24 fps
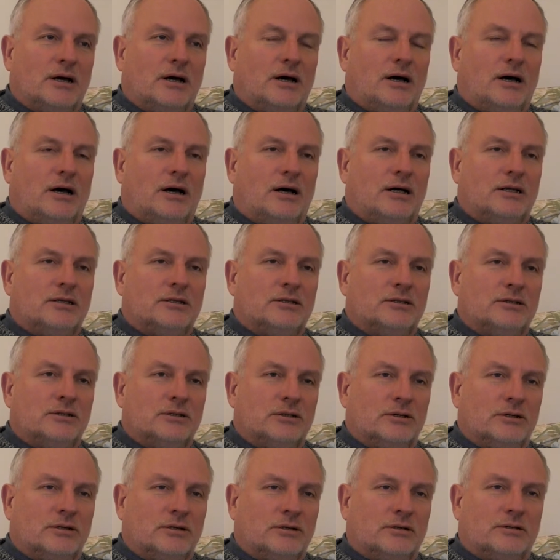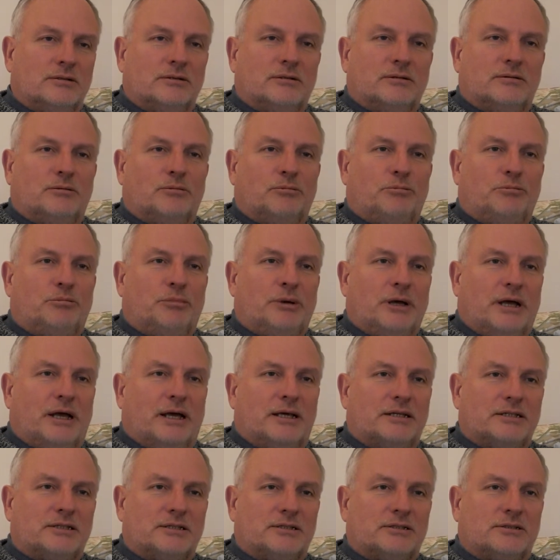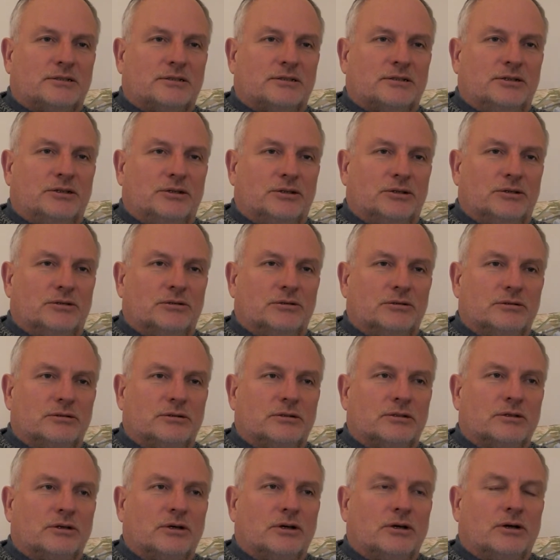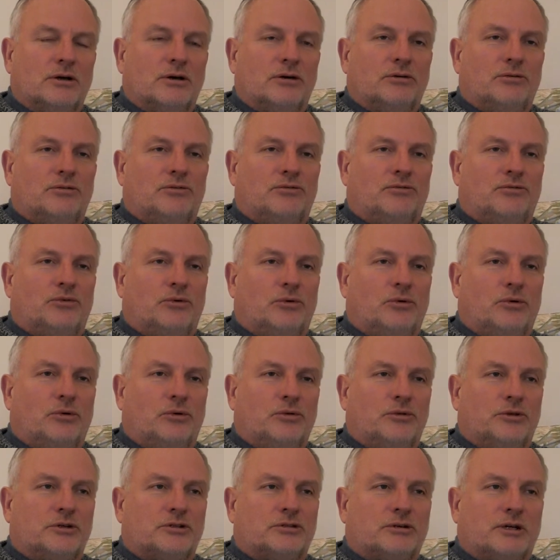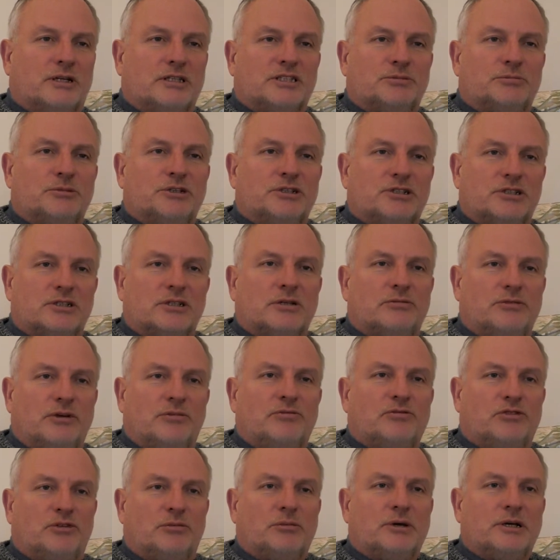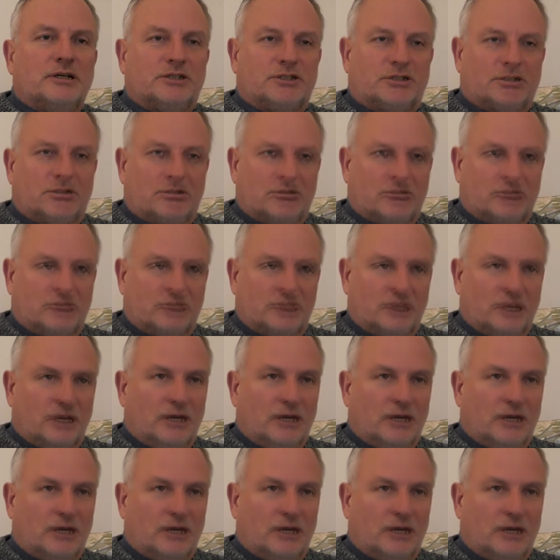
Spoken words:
are not best used for the transmission of information.